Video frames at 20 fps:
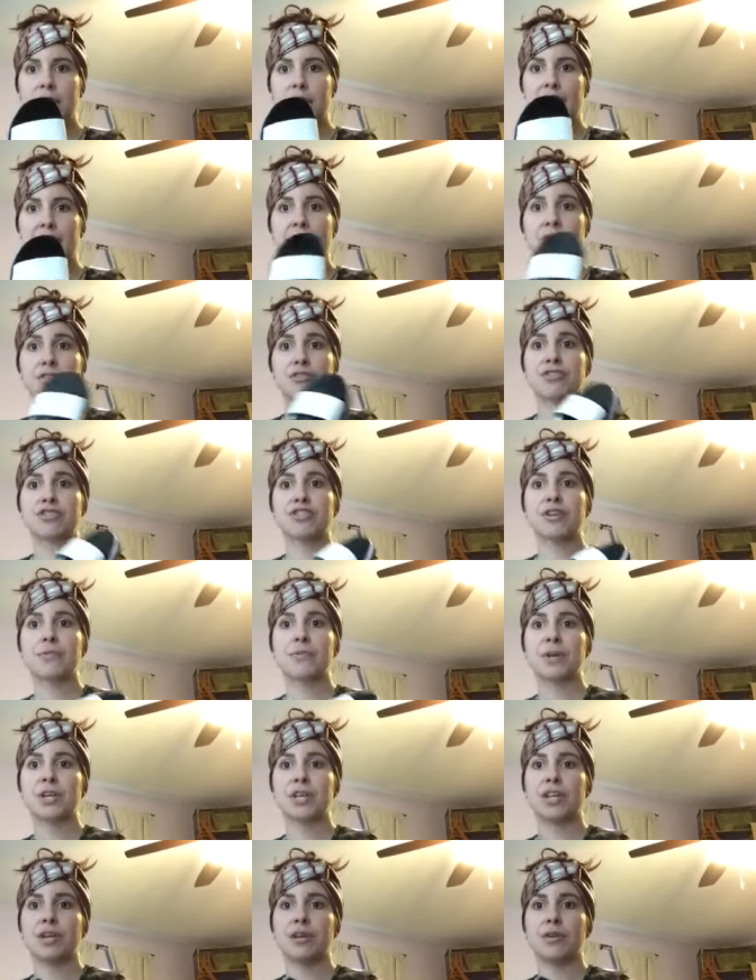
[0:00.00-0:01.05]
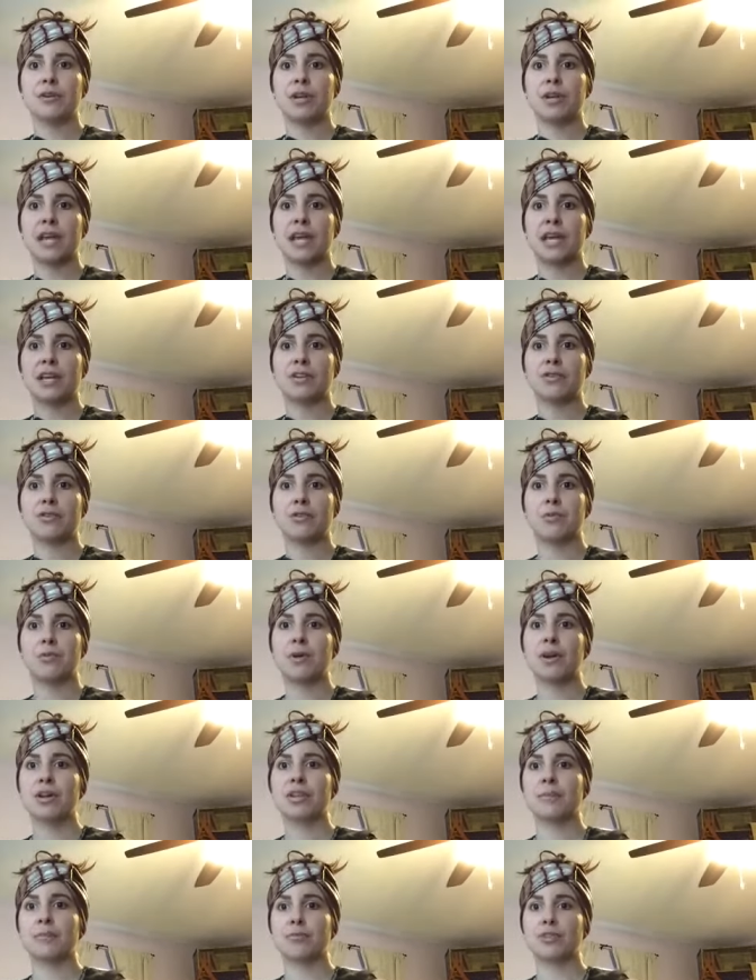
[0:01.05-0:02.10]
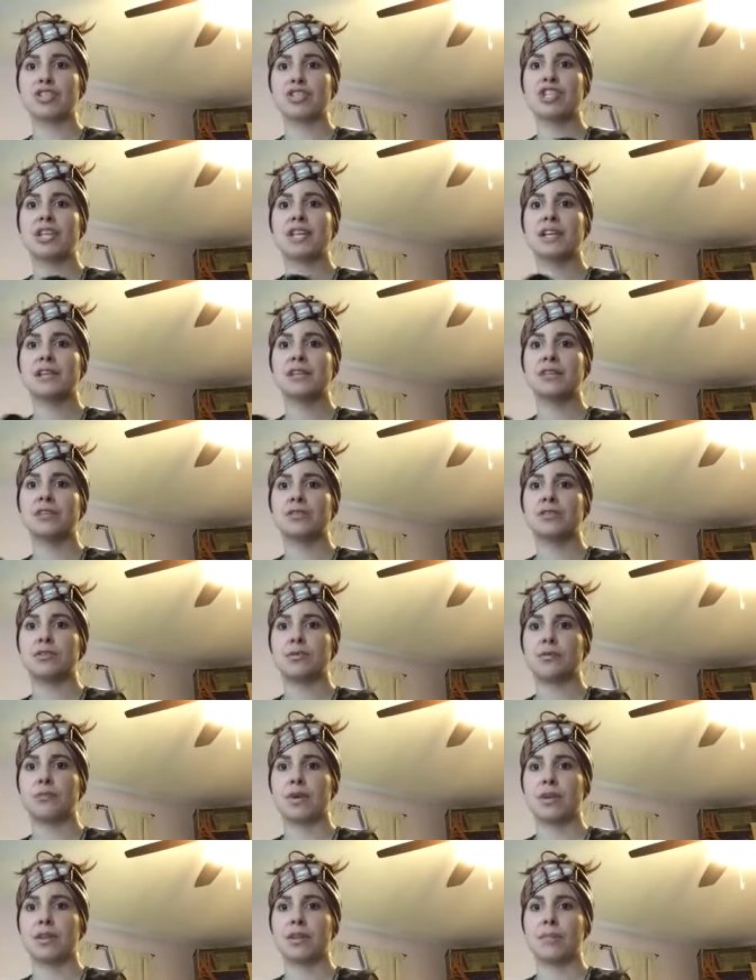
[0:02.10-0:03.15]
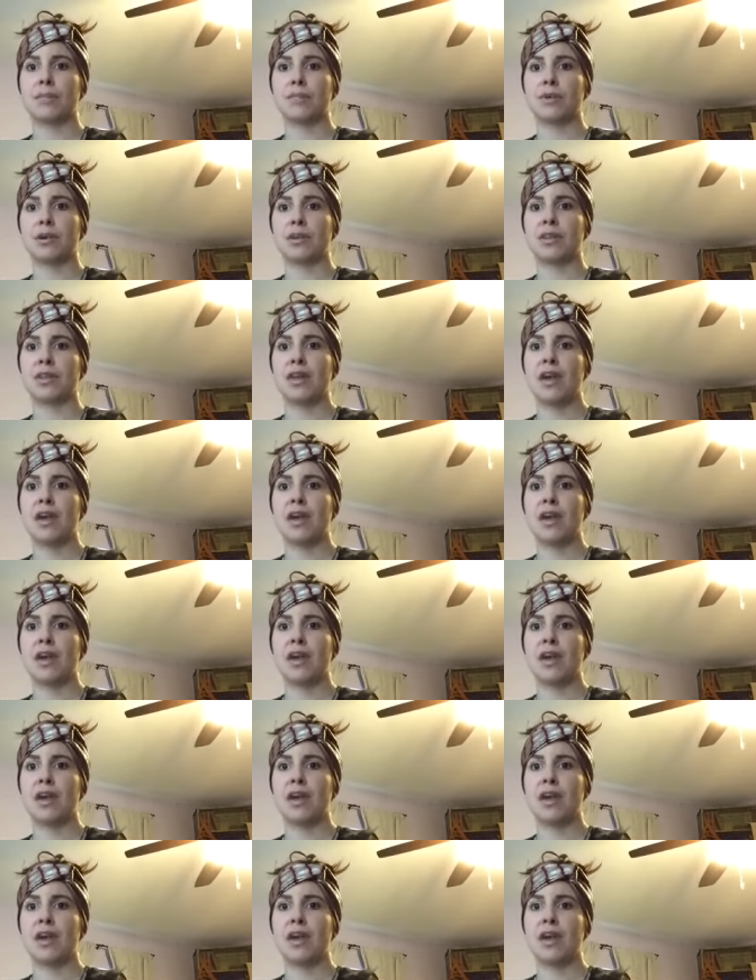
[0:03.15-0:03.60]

and they're super cute. And you can wear them with jeans. You can wear them with